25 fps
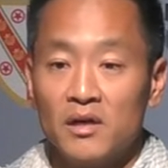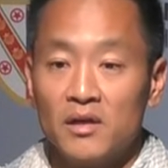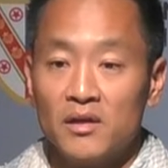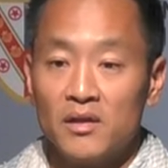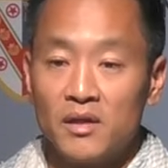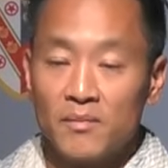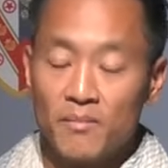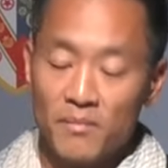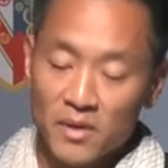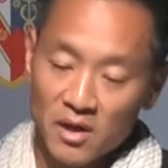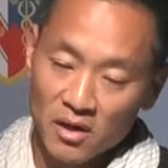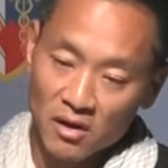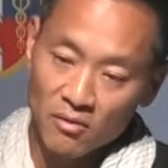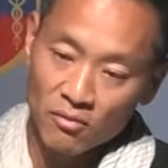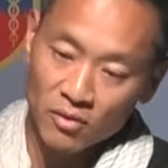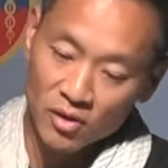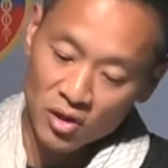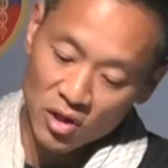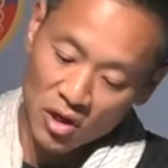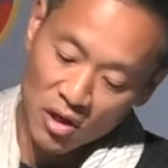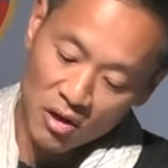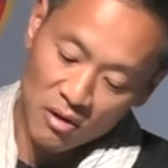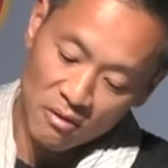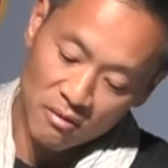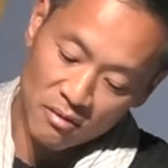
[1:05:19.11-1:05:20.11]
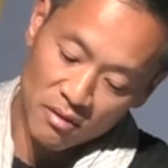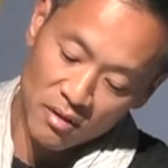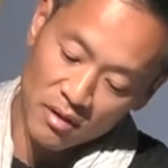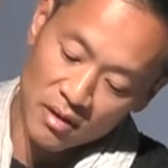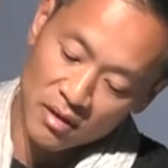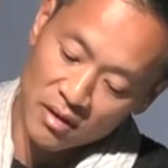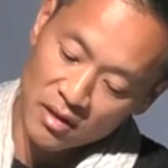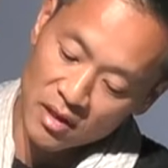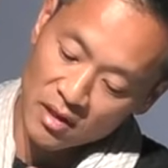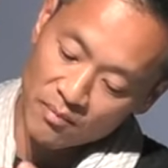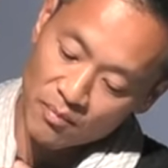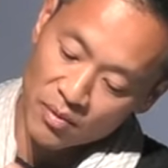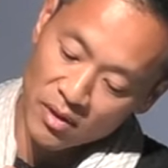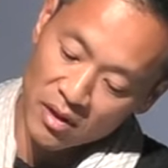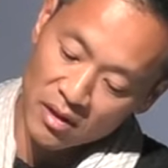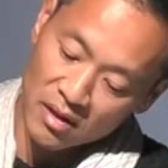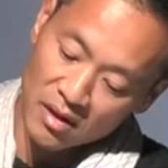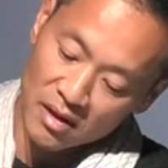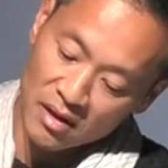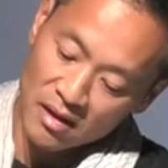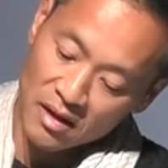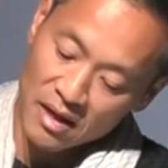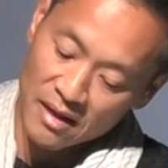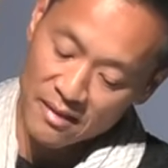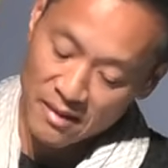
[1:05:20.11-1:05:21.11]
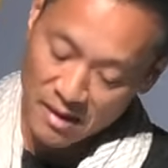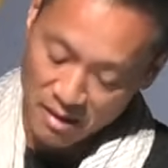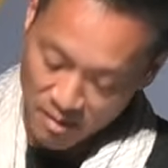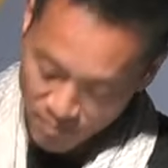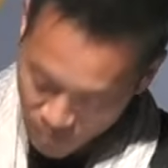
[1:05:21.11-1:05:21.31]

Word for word: The mirror would go, you'd put it there, and then